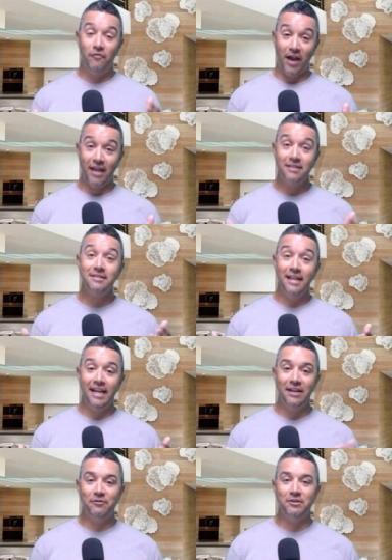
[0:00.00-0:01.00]
fast
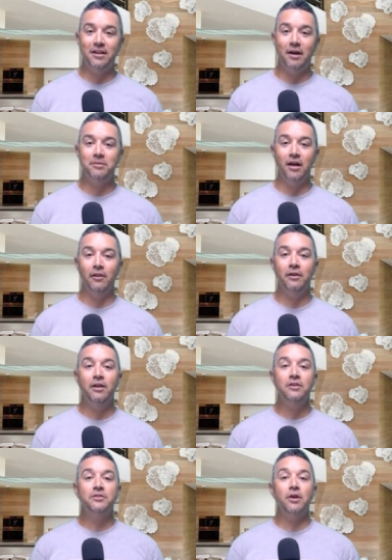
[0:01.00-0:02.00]
and for top dollar.
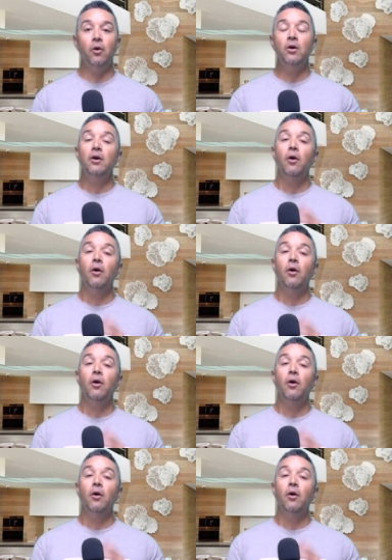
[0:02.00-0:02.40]
So,